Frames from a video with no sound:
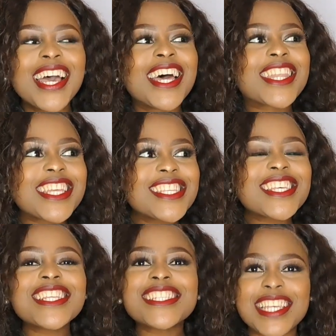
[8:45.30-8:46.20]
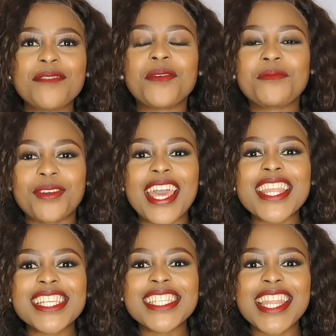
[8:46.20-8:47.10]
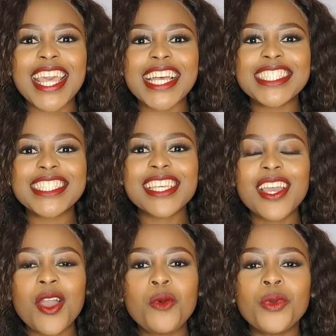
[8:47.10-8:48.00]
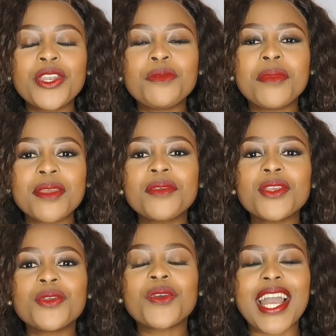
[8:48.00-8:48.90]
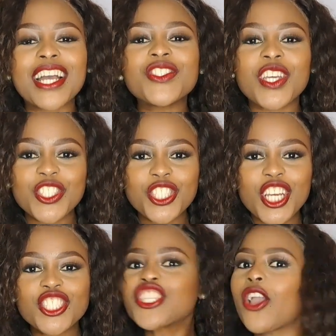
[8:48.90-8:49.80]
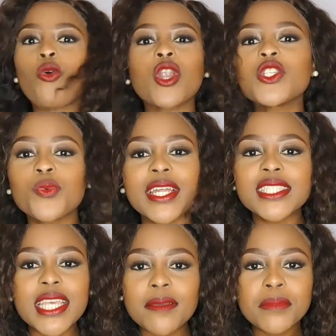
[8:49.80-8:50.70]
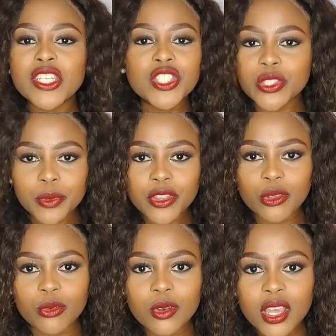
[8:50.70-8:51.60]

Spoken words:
These are the type of brothers that when maybe you guys are at church, they always want to take pictures with you.